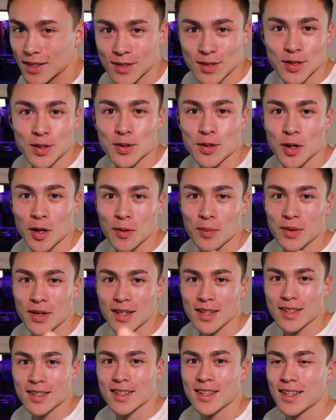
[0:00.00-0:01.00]
is you, Cobra.
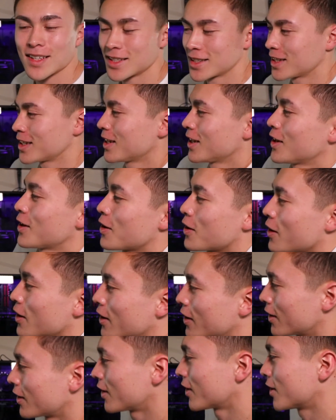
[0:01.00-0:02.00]

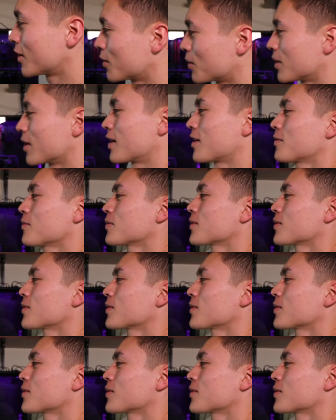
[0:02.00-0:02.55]
Here we are.